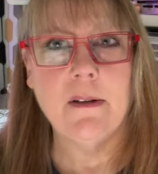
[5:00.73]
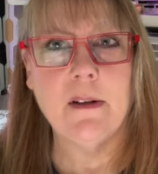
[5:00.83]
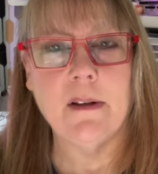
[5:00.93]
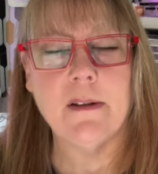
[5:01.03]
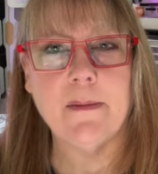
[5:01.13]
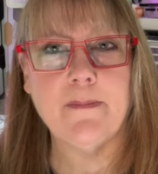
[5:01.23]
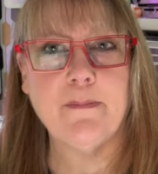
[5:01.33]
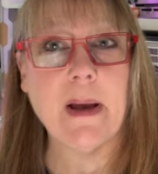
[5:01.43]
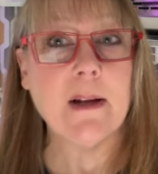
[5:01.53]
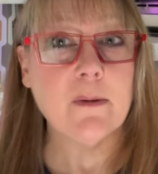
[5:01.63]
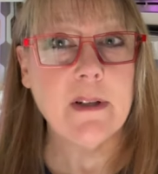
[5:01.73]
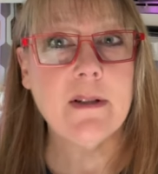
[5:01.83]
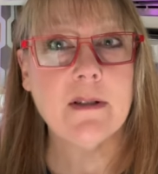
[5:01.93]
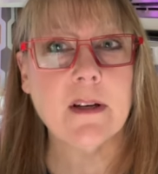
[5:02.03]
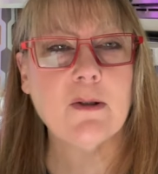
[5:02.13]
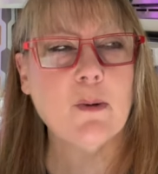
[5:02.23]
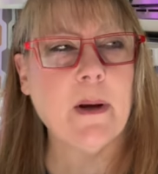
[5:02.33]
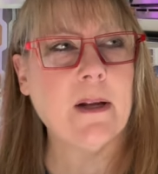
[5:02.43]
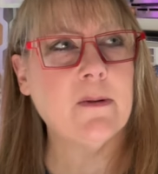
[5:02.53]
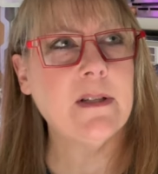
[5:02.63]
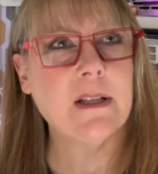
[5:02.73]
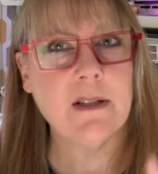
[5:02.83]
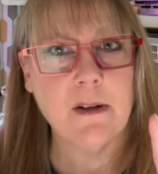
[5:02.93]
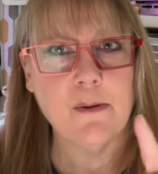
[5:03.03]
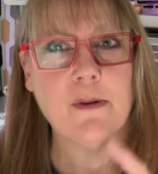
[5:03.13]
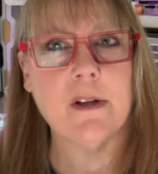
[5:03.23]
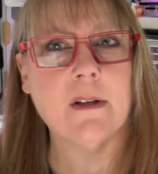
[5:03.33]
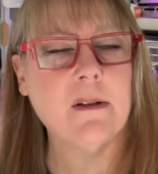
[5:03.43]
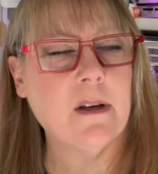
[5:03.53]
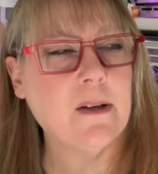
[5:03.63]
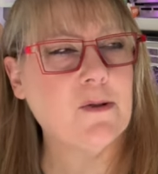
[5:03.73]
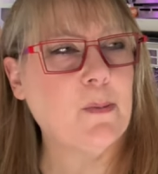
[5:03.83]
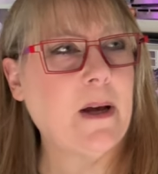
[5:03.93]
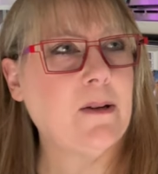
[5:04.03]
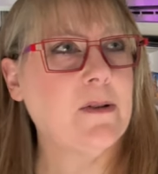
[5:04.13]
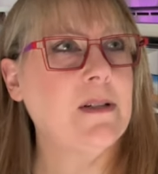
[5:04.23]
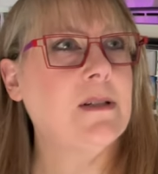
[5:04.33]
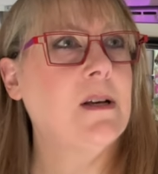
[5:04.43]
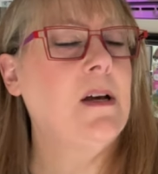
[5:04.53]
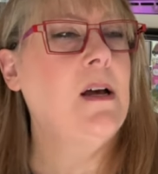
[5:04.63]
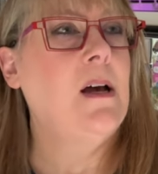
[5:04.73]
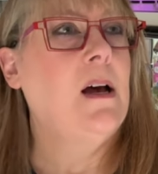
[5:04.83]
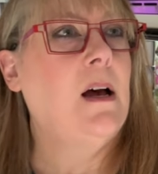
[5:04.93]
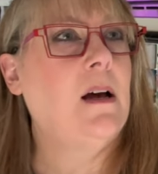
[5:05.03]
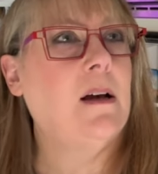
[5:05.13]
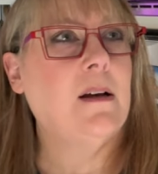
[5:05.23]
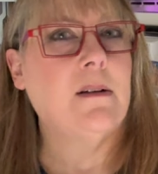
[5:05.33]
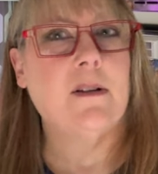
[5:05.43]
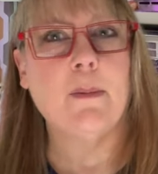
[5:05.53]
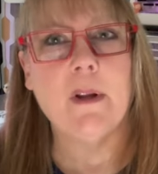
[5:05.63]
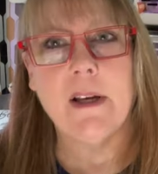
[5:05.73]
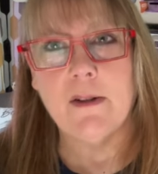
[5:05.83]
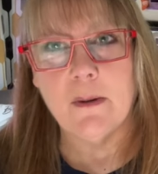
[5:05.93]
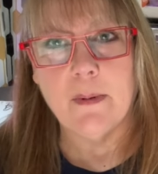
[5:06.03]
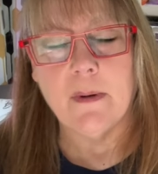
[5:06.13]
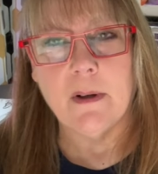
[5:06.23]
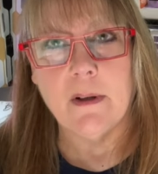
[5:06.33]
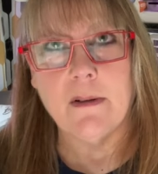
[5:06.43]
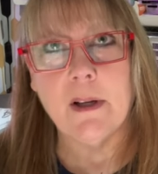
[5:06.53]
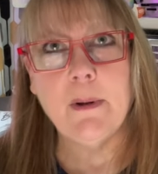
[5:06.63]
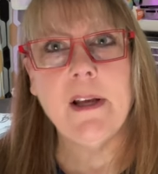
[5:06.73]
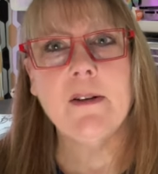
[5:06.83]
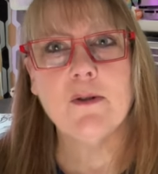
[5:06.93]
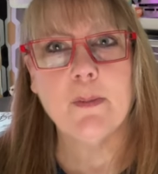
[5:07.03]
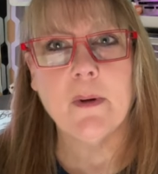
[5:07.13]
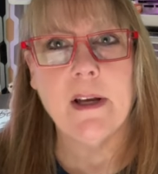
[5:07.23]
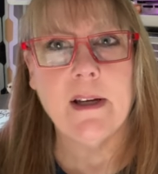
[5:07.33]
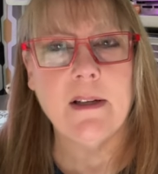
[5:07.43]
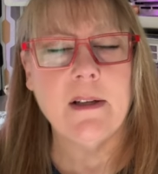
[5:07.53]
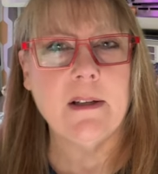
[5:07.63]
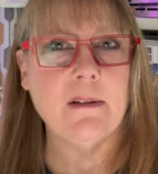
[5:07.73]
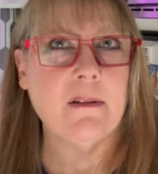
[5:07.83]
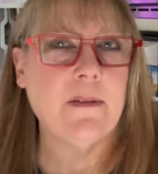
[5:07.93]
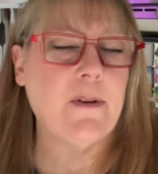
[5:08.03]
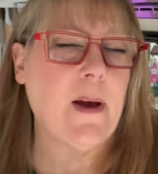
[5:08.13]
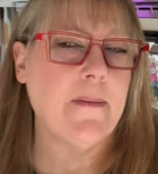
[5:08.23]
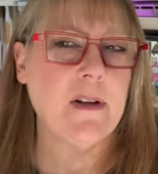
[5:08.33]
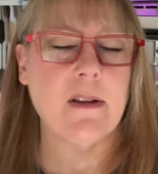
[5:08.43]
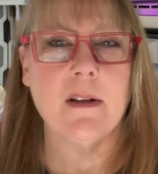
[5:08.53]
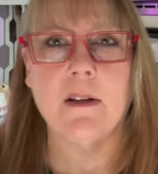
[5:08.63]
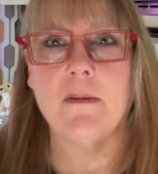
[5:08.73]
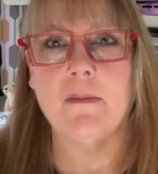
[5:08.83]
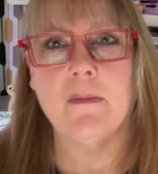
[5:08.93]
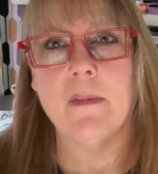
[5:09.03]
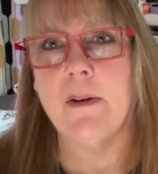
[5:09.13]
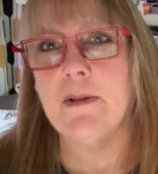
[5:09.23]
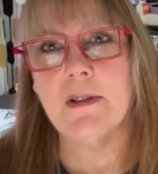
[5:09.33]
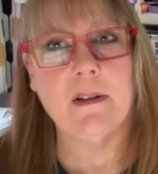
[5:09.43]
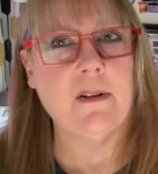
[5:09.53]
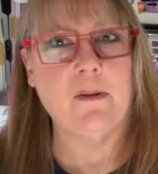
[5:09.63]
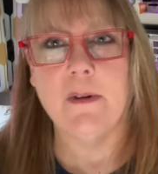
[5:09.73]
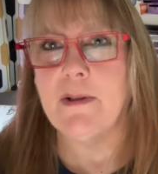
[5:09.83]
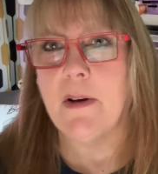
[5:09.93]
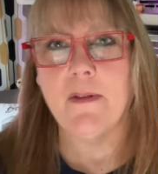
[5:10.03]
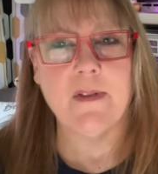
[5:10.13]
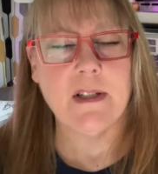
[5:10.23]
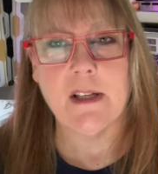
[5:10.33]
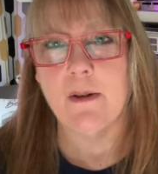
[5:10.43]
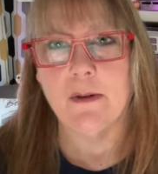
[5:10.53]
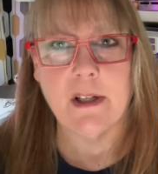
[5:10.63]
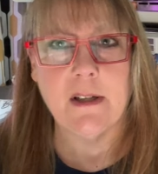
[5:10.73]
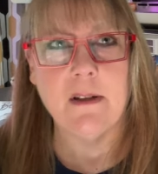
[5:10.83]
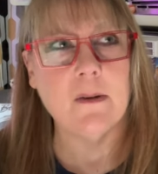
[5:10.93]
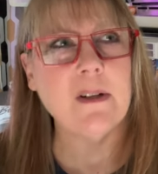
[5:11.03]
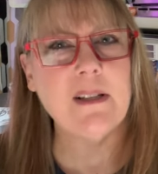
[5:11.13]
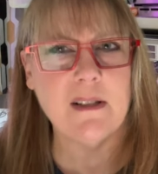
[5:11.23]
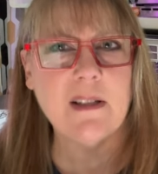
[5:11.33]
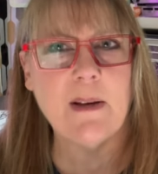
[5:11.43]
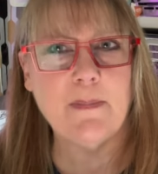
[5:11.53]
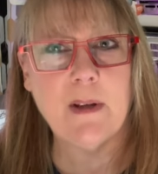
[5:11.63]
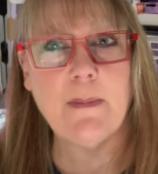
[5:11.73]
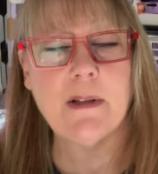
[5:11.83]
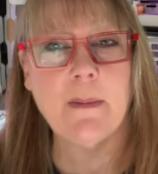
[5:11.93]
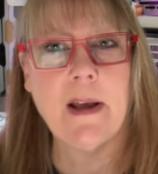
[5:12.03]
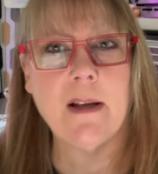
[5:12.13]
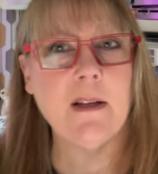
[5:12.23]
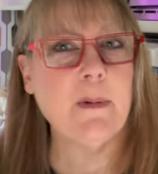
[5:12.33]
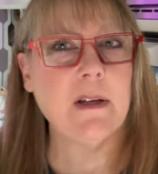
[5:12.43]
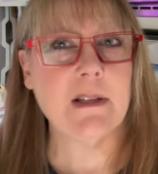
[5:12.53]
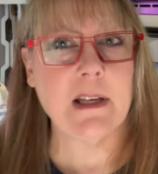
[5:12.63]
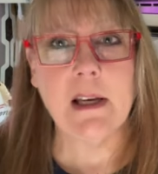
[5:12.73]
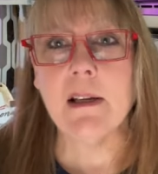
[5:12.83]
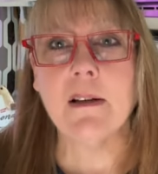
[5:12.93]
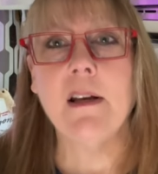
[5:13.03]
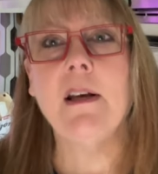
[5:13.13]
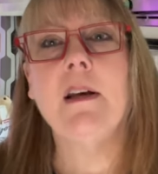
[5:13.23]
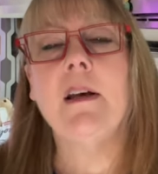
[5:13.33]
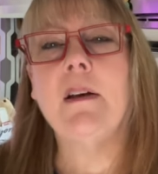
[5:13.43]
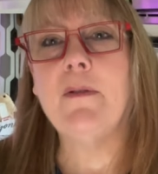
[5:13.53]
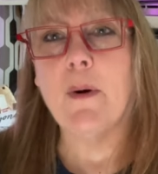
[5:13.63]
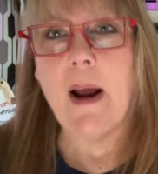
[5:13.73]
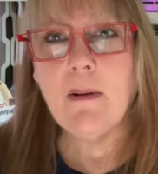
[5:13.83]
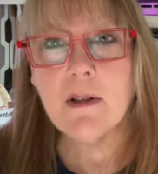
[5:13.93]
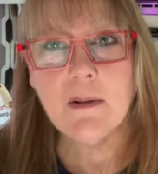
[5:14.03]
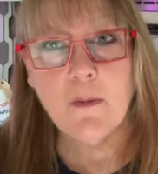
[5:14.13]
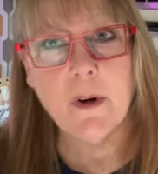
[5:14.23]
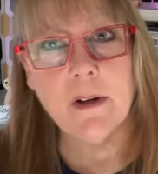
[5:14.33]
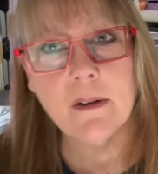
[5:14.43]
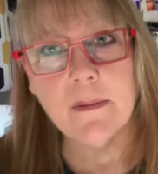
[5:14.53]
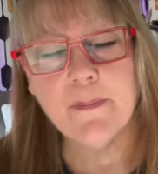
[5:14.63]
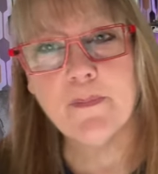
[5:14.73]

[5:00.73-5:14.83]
um, batteries, extra batteries. That's another thing, extra batteries. Uh, double A, triple, uh, double A, and triple A, and if you have anything that else that you know runs off of a C or D, you know, just keep keep some handy because again, if you're out somewhere